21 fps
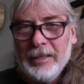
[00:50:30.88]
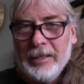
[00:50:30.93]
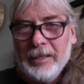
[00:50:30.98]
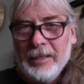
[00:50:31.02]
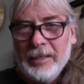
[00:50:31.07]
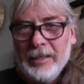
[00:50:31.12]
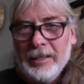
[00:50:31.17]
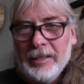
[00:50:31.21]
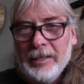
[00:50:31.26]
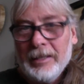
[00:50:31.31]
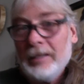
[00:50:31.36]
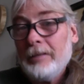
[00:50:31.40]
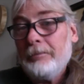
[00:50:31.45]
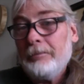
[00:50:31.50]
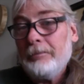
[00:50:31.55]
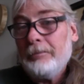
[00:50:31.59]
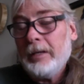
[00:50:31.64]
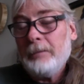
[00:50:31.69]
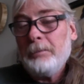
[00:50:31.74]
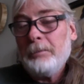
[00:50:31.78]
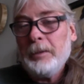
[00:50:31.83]
And I've had
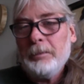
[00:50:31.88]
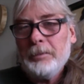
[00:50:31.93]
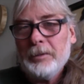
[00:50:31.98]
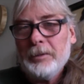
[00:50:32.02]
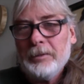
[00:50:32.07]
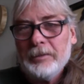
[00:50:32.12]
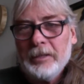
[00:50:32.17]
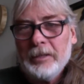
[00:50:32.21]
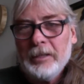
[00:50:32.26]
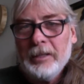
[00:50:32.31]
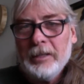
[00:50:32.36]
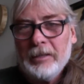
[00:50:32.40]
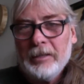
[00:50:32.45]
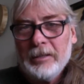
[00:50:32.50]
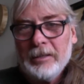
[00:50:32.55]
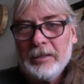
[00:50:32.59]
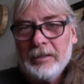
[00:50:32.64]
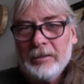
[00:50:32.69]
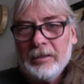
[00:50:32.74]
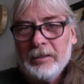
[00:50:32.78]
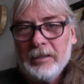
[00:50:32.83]
people, you know,
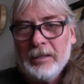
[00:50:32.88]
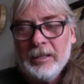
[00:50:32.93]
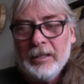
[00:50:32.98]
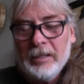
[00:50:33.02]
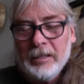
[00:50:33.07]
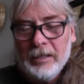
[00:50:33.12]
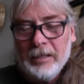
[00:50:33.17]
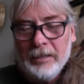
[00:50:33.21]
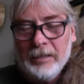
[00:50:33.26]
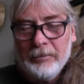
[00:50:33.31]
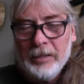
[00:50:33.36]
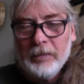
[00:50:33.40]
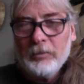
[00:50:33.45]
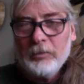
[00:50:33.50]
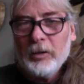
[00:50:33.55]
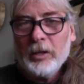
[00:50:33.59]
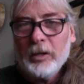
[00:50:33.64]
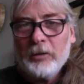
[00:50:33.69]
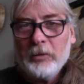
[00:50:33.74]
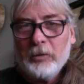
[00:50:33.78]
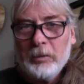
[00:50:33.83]
uh, I've done
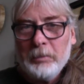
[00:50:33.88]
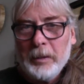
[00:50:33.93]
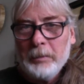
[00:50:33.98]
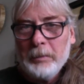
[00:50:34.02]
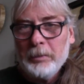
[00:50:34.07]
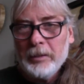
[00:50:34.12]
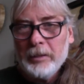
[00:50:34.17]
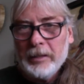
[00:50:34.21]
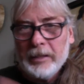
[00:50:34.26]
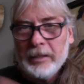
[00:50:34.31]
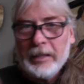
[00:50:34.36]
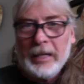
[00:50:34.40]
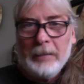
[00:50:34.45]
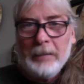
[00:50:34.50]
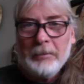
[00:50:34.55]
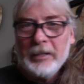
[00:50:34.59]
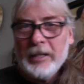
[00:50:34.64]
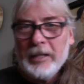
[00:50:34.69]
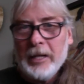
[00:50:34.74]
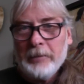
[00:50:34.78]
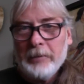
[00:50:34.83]
work with people that came to
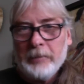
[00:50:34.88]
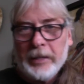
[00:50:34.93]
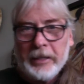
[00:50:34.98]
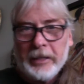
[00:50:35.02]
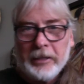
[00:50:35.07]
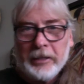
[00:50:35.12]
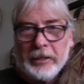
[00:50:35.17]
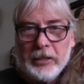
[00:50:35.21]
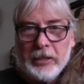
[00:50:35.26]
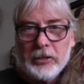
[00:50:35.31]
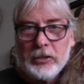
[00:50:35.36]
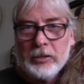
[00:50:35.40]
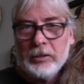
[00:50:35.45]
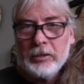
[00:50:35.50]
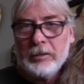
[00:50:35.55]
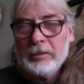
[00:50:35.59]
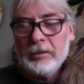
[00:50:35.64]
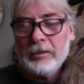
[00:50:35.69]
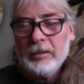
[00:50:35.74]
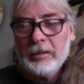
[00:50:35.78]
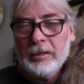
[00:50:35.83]
that recognition.
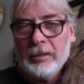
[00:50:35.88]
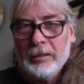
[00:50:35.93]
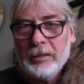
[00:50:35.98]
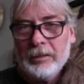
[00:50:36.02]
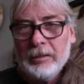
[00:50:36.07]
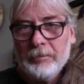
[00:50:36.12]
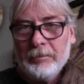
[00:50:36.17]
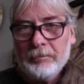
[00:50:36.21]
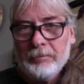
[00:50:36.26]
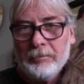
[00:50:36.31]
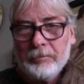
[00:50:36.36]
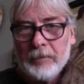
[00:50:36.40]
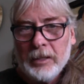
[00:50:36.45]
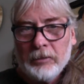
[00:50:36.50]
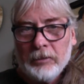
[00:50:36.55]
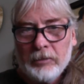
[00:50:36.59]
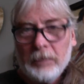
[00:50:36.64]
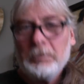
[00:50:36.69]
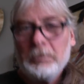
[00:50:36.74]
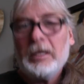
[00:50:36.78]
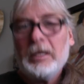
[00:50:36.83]
Uh, and
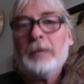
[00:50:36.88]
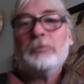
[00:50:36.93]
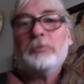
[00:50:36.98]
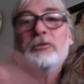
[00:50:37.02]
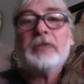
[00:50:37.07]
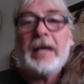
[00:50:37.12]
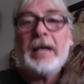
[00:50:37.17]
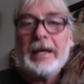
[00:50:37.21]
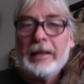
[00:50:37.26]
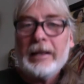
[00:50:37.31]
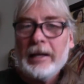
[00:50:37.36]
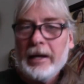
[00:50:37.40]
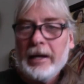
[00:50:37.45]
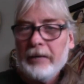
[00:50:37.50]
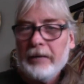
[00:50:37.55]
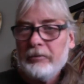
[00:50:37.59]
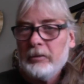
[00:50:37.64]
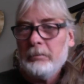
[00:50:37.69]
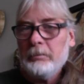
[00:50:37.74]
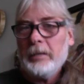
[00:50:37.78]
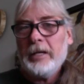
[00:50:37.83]
sometimes, sadly,
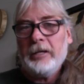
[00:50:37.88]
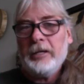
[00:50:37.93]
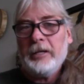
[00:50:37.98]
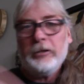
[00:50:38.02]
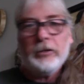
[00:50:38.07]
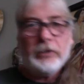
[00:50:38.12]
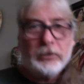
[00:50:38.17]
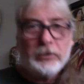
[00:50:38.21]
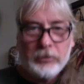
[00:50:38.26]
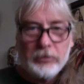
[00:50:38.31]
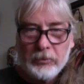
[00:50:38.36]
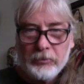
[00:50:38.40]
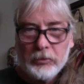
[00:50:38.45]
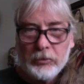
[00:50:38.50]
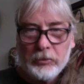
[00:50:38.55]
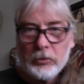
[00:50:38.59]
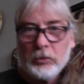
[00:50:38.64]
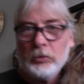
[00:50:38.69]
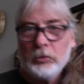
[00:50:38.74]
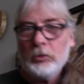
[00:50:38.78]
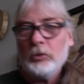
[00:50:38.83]
after many years of
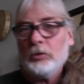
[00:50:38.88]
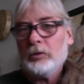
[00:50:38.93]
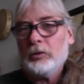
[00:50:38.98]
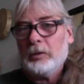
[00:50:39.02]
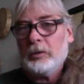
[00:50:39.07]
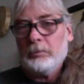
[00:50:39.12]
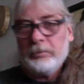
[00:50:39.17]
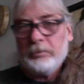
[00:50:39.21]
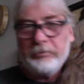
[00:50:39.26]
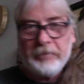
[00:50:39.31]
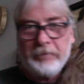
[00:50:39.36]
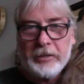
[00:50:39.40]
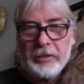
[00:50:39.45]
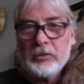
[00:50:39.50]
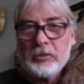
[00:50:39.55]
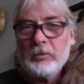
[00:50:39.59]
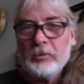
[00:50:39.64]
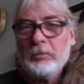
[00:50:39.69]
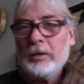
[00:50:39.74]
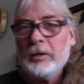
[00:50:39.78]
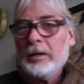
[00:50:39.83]
school and
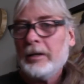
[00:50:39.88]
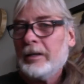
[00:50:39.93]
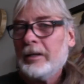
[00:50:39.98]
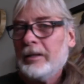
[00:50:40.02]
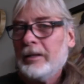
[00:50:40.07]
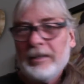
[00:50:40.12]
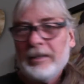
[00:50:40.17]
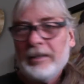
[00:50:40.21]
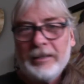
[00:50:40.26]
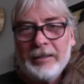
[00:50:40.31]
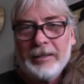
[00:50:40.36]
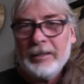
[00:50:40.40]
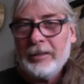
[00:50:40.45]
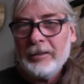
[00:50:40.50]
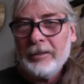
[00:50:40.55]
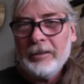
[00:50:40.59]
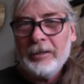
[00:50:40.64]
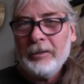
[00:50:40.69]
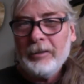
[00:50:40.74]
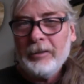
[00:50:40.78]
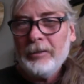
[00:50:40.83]
professional work, and they think, you
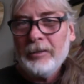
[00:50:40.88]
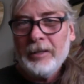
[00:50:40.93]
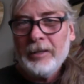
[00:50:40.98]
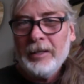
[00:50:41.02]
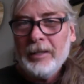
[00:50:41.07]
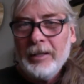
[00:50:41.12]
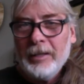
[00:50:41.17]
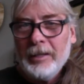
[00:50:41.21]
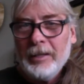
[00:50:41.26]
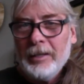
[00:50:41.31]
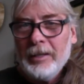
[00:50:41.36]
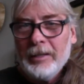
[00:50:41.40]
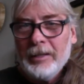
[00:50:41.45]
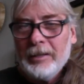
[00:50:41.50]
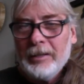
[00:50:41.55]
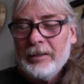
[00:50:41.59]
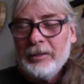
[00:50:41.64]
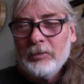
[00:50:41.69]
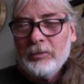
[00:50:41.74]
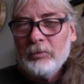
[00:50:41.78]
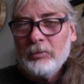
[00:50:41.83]
know,
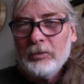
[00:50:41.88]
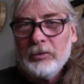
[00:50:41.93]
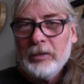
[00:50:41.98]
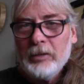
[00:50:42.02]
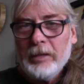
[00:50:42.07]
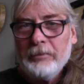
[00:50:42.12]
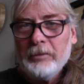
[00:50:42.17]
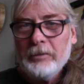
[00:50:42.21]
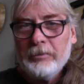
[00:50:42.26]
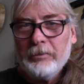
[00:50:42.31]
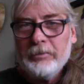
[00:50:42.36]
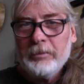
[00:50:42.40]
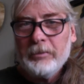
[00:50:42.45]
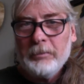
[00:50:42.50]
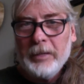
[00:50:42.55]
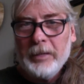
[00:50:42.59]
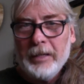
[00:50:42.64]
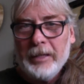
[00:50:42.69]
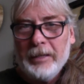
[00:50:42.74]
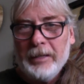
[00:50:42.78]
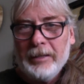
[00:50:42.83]
this was never for
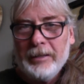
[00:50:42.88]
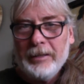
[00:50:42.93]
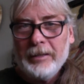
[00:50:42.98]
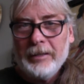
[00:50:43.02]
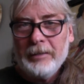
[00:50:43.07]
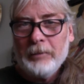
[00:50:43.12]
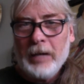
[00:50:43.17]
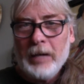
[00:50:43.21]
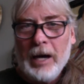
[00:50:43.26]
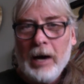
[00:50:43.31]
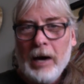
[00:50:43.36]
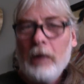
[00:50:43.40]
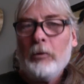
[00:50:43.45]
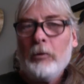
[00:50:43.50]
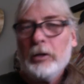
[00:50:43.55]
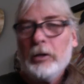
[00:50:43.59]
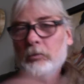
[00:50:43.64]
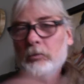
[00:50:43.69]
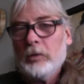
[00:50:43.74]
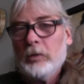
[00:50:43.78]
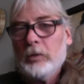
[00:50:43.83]
me. Well, I
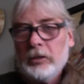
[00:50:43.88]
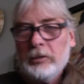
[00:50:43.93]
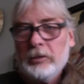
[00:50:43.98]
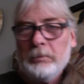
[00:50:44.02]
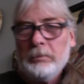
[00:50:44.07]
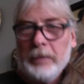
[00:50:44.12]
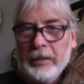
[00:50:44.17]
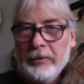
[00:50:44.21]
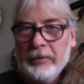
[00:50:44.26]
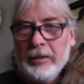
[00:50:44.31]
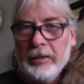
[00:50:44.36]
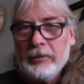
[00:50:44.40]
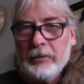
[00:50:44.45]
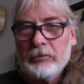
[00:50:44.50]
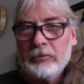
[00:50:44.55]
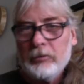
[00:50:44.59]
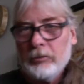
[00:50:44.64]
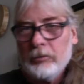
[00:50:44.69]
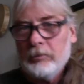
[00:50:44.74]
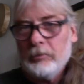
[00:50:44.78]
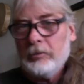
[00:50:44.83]
always wanted to be
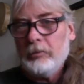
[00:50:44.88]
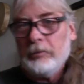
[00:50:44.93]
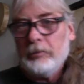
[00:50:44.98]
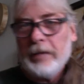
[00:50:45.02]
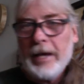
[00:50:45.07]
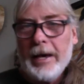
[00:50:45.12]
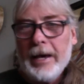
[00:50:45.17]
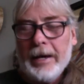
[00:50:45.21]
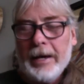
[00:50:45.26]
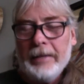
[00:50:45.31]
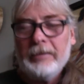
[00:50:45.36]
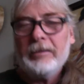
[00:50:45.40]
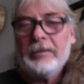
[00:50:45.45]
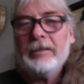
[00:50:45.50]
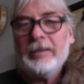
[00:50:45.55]
this or do that.